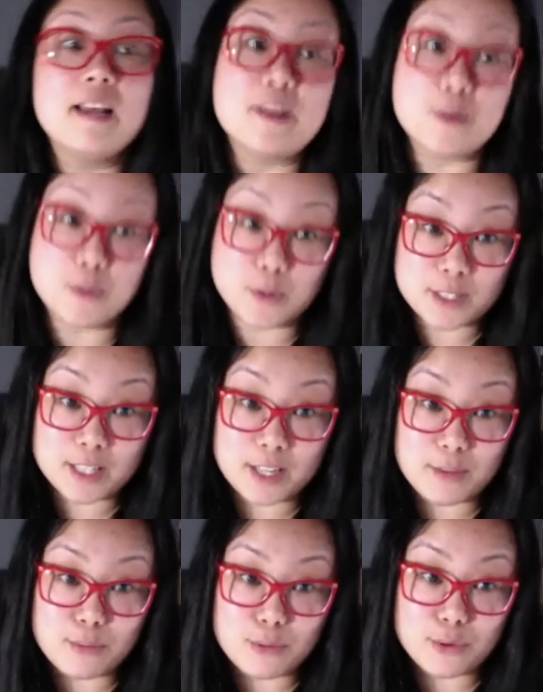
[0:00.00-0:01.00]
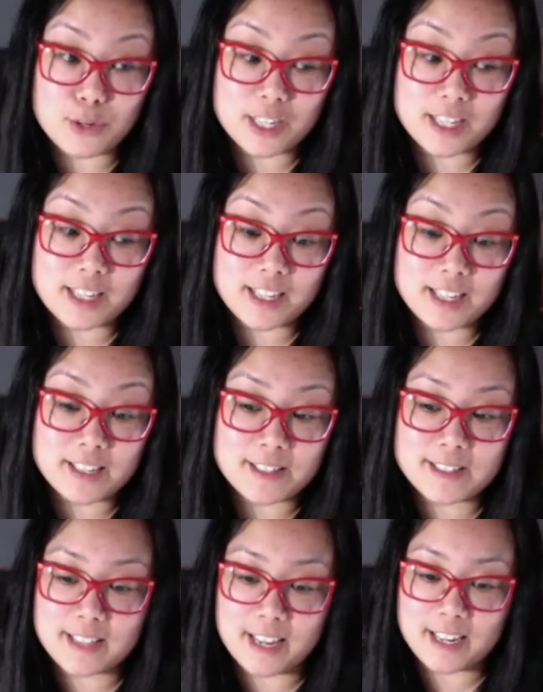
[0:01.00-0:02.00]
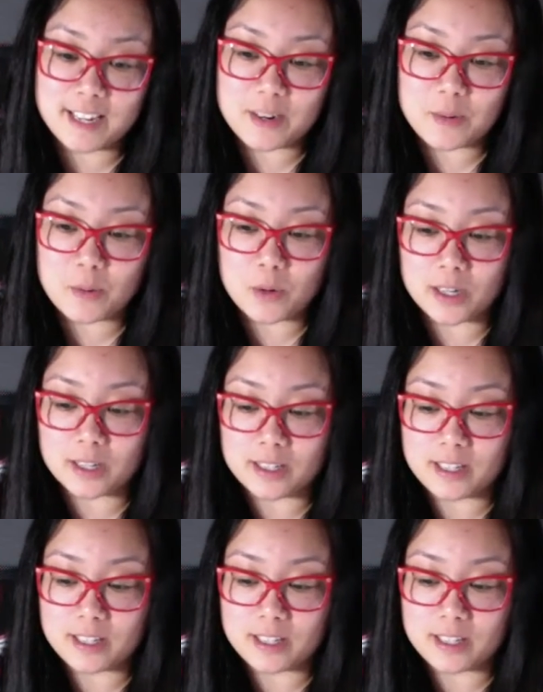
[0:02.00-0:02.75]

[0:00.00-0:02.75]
it was a pretty exciting one.